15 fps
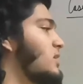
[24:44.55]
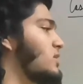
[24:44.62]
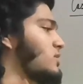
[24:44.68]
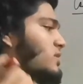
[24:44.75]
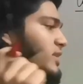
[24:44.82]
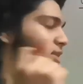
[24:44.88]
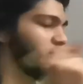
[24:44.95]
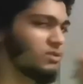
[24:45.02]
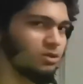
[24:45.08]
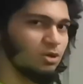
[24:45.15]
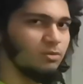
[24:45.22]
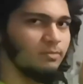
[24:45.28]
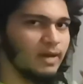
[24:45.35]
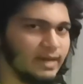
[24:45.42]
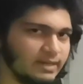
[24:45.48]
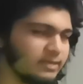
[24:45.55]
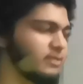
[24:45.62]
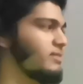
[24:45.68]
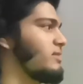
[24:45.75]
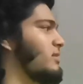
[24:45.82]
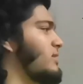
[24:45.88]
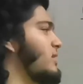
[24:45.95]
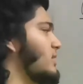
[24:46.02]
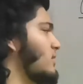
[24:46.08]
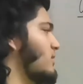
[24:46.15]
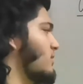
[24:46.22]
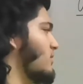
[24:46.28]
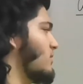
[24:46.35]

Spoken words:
you need to go back till